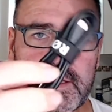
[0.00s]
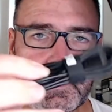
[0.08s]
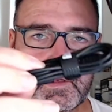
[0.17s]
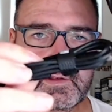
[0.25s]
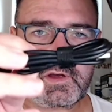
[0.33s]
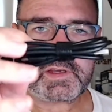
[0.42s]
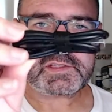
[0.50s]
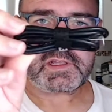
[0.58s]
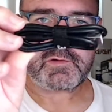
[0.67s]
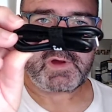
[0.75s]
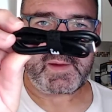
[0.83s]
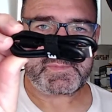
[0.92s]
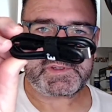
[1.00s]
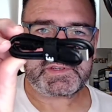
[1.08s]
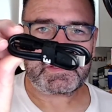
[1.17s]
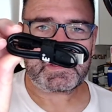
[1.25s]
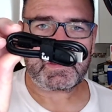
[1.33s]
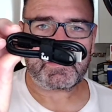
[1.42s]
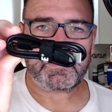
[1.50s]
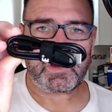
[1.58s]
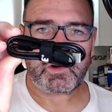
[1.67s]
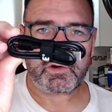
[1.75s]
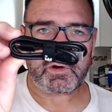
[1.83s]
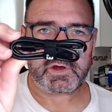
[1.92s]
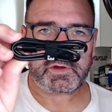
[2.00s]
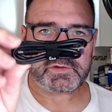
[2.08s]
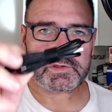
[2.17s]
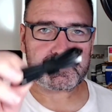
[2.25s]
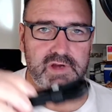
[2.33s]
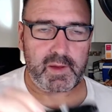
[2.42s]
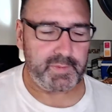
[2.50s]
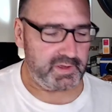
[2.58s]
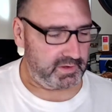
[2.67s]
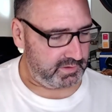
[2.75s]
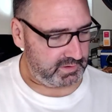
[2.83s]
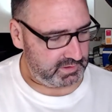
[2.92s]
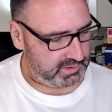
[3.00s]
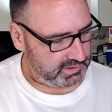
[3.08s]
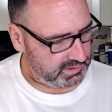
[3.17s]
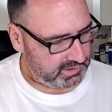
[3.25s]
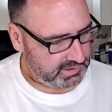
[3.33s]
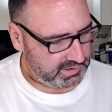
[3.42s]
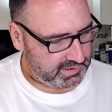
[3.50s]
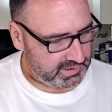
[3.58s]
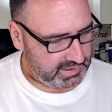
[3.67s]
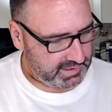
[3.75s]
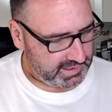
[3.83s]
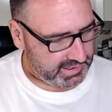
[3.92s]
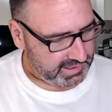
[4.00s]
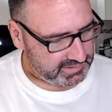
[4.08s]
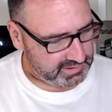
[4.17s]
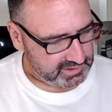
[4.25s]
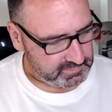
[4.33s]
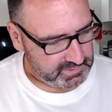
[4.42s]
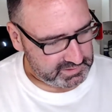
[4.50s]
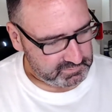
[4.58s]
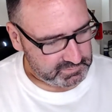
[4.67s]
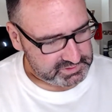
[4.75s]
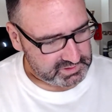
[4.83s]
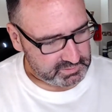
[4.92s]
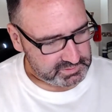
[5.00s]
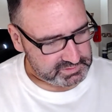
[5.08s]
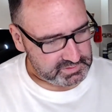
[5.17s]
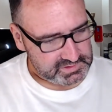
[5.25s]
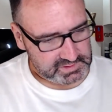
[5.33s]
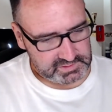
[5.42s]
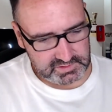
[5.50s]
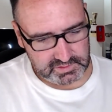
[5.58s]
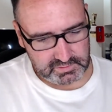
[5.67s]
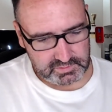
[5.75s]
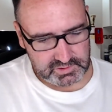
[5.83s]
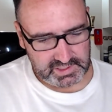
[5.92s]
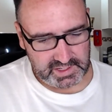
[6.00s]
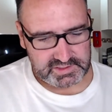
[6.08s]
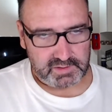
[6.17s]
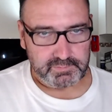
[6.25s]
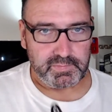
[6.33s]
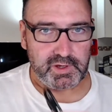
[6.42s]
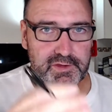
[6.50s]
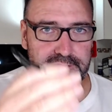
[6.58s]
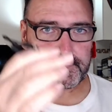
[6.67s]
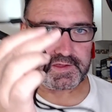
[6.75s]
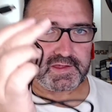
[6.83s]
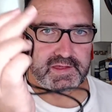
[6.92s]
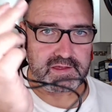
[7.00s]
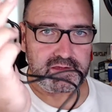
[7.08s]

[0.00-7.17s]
nicely wrapped Velcro strap, and the other one which I was using to charge up both the